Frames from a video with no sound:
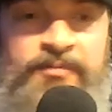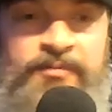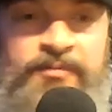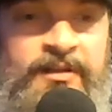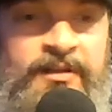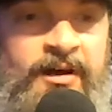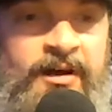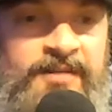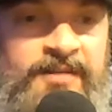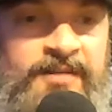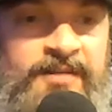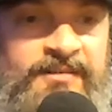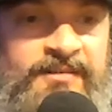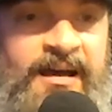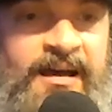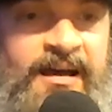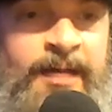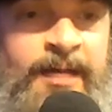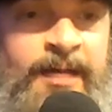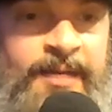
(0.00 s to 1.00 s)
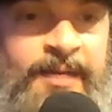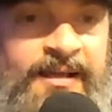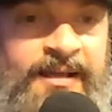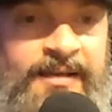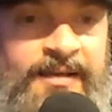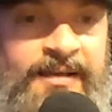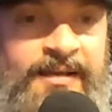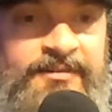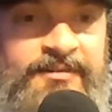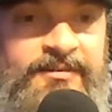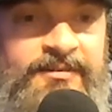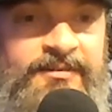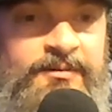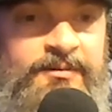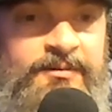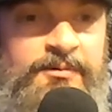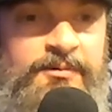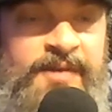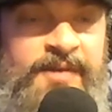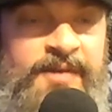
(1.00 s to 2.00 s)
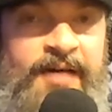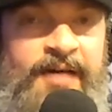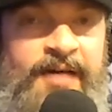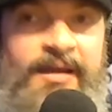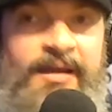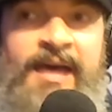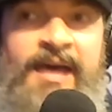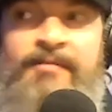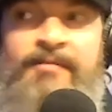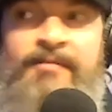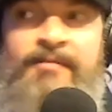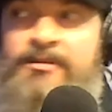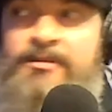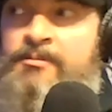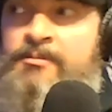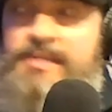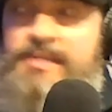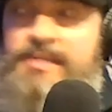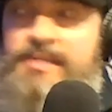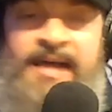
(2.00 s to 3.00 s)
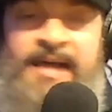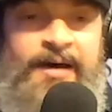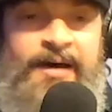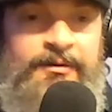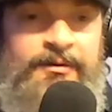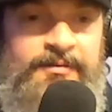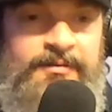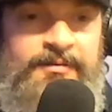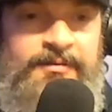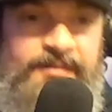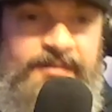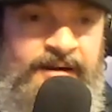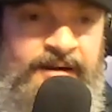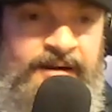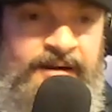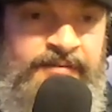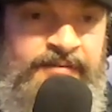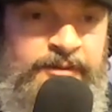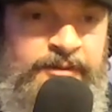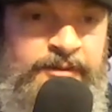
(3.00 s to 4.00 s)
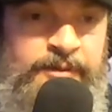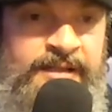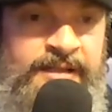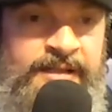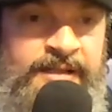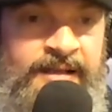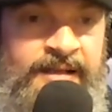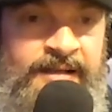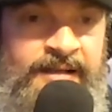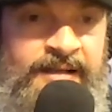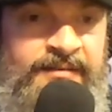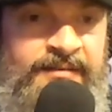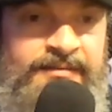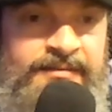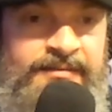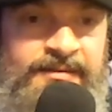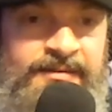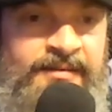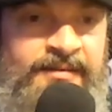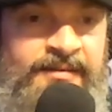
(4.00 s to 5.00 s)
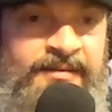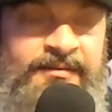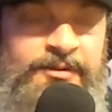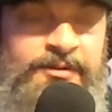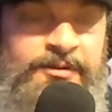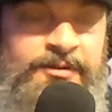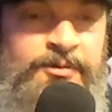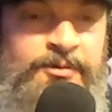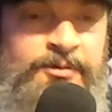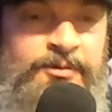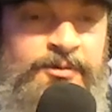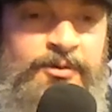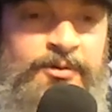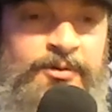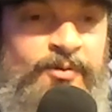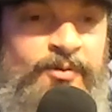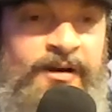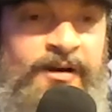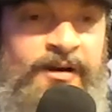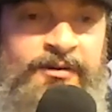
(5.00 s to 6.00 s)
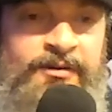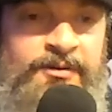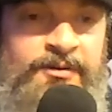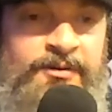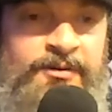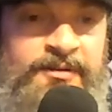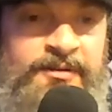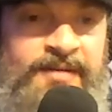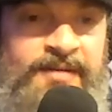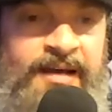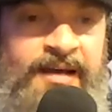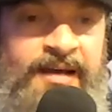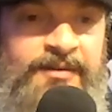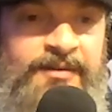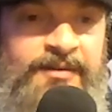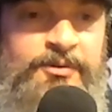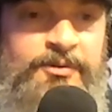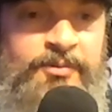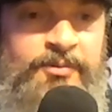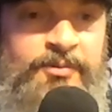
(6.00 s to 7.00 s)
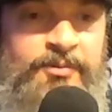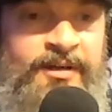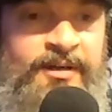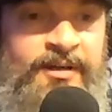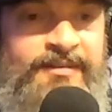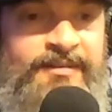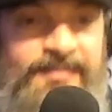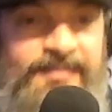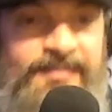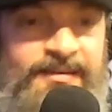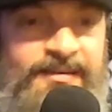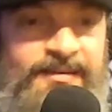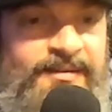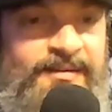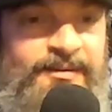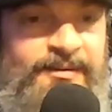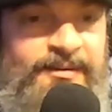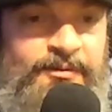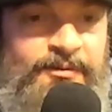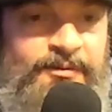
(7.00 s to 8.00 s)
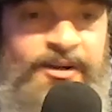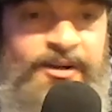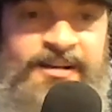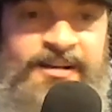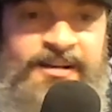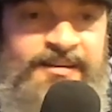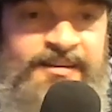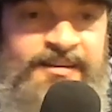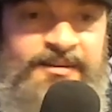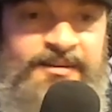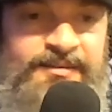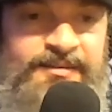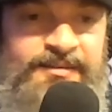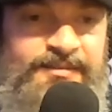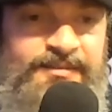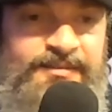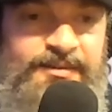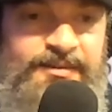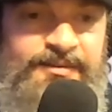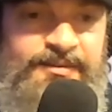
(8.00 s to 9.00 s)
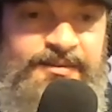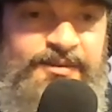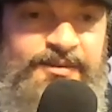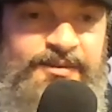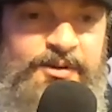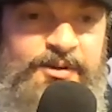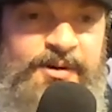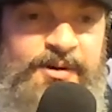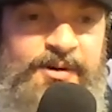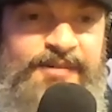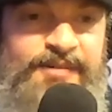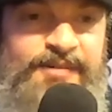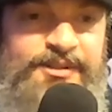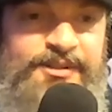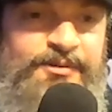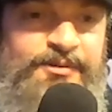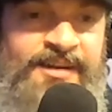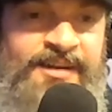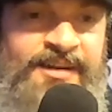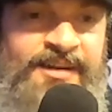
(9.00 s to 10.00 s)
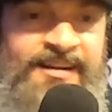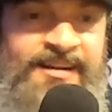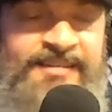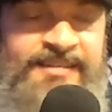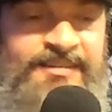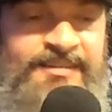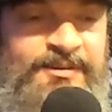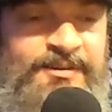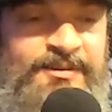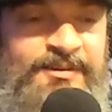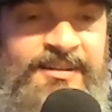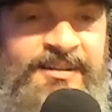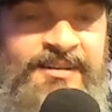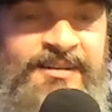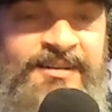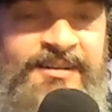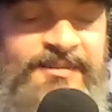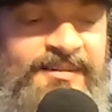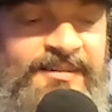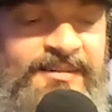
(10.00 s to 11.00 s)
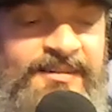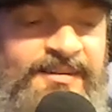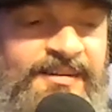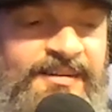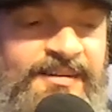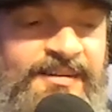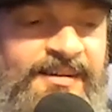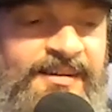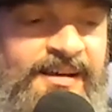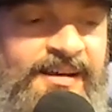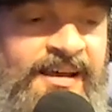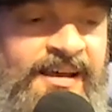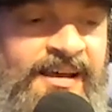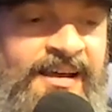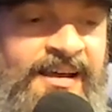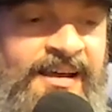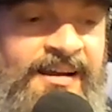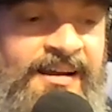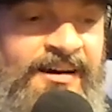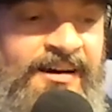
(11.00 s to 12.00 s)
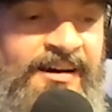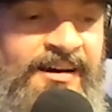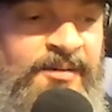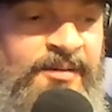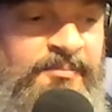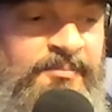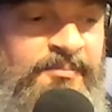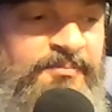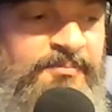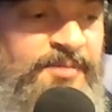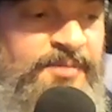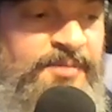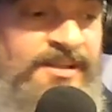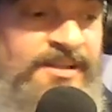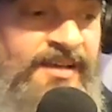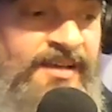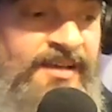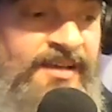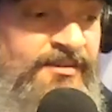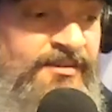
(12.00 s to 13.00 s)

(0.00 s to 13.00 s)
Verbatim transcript: lost time, I guess without having to be out every weekend and who knows where doing God knows what, running into whoever you ran into, you know? And, um, but yeah, so I